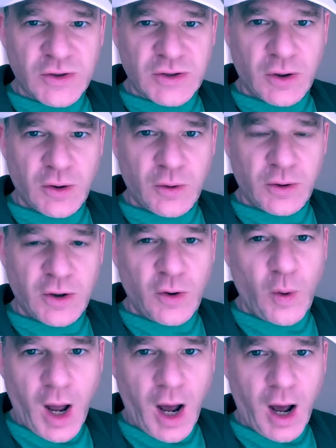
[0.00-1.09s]
who you
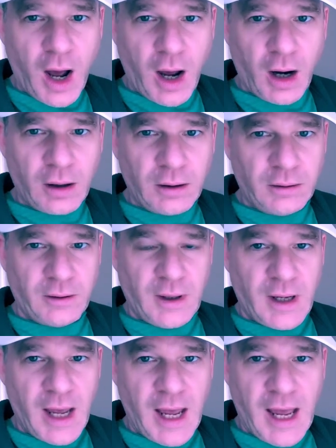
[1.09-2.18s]
are,
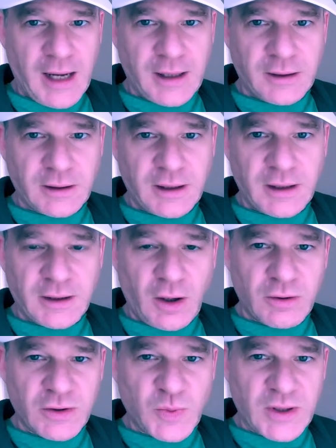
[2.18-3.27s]
and it
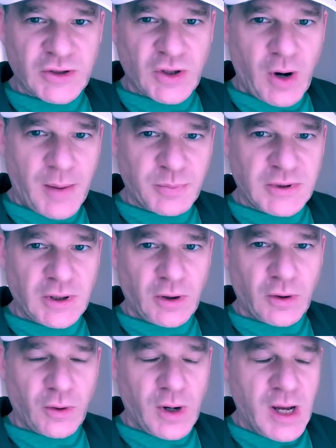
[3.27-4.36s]
knows what you're up
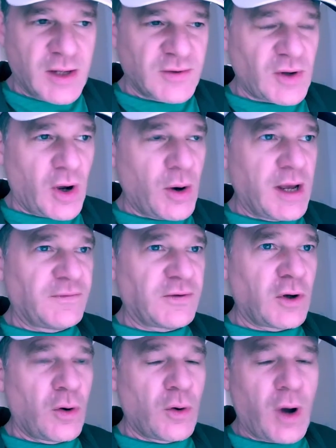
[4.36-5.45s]
to. So if
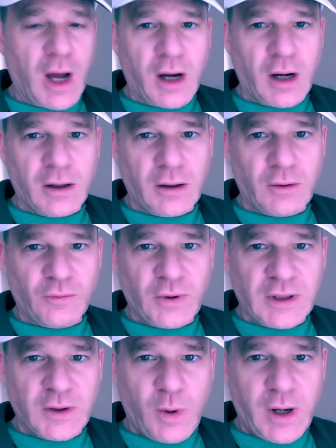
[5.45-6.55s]
you are
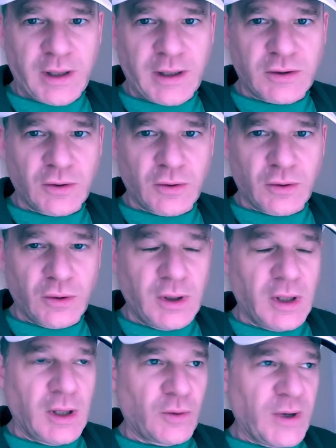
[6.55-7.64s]
really wanting to
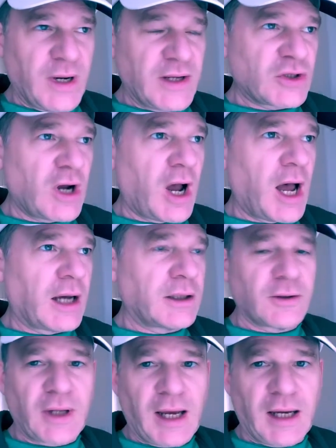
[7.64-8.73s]
reach
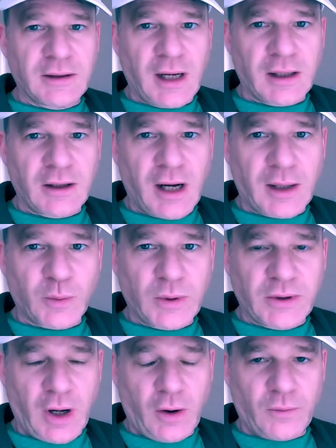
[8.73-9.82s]
God, then God will
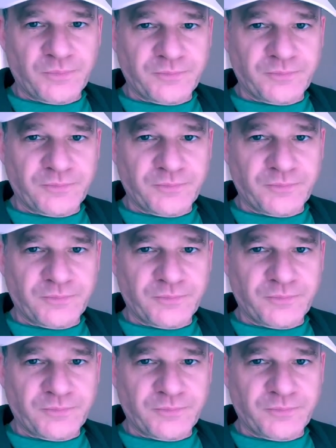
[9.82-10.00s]
know.